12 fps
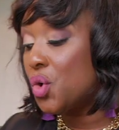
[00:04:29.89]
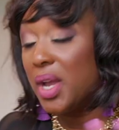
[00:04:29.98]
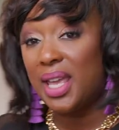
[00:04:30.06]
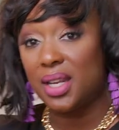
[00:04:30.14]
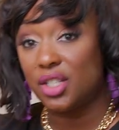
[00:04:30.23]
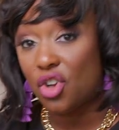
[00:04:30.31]
go
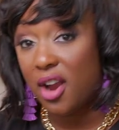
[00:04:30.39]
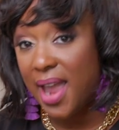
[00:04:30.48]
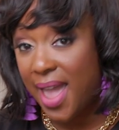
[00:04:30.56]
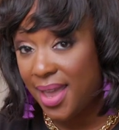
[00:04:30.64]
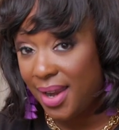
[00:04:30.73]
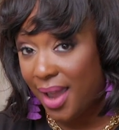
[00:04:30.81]
ahead and start
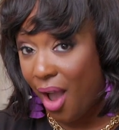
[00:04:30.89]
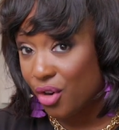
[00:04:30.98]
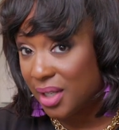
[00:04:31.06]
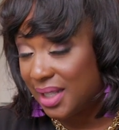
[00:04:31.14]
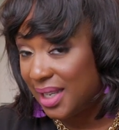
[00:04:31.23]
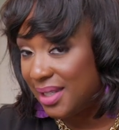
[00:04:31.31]
adding
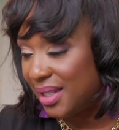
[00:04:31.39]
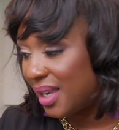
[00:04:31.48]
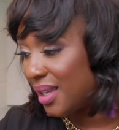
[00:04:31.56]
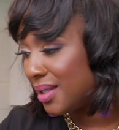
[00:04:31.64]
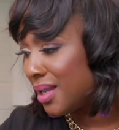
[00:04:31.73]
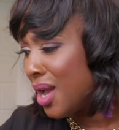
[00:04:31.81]
our
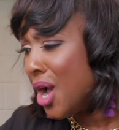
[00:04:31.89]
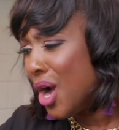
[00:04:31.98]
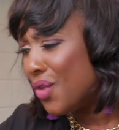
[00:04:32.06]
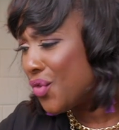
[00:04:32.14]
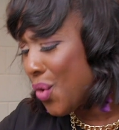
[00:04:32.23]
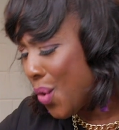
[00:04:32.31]
seasonings.
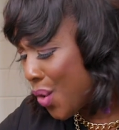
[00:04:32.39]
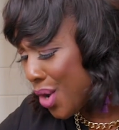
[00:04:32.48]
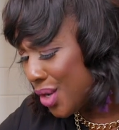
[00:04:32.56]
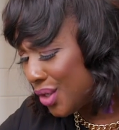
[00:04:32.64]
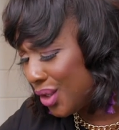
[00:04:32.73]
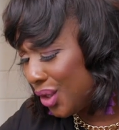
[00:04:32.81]
Of
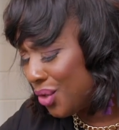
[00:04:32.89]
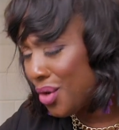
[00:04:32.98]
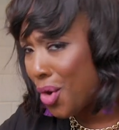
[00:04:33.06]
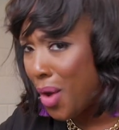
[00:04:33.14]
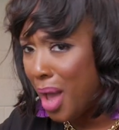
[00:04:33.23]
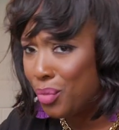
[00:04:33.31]
course, you
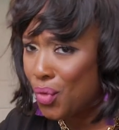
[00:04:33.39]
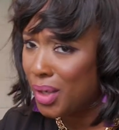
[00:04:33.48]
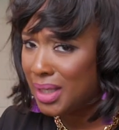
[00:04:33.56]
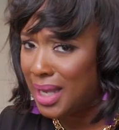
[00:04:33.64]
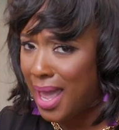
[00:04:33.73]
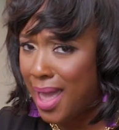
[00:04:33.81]
know I'm
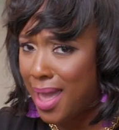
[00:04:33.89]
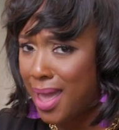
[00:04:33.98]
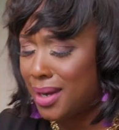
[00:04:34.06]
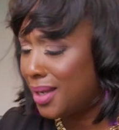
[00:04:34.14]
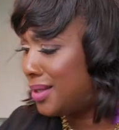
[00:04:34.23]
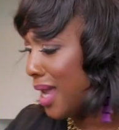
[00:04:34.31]
going to
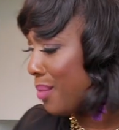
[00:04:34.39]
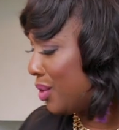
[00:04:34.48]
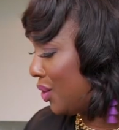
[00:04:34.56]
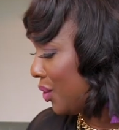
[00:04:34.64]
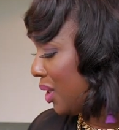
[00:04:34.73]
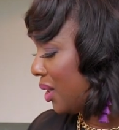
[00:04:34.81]
add a
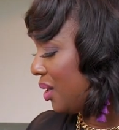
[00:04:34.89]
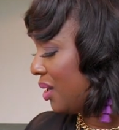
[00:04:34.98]
dabaduya.